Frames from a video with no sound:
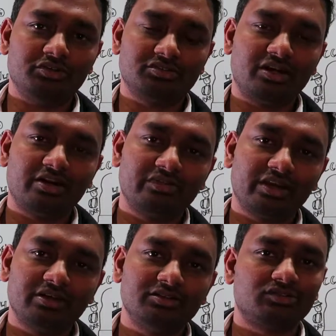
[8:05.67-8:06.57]
Your
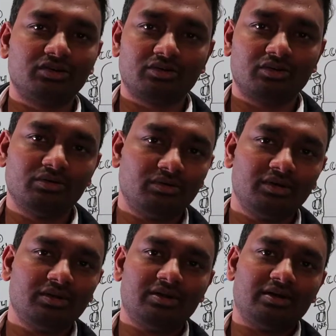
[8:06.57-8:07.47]
certificate is not going
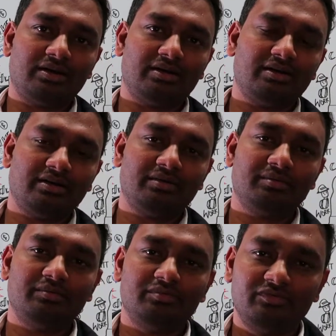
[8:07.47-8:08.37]

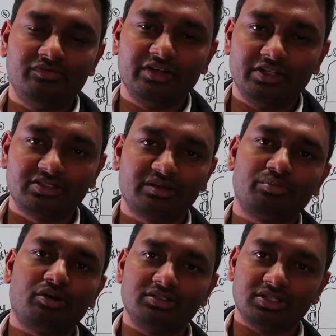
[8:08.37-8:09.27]
to finish some
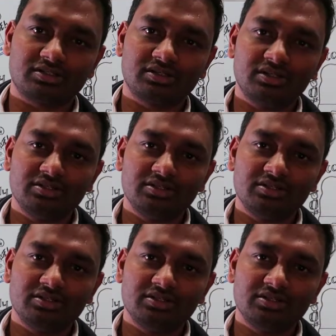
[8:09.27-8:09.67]
projects.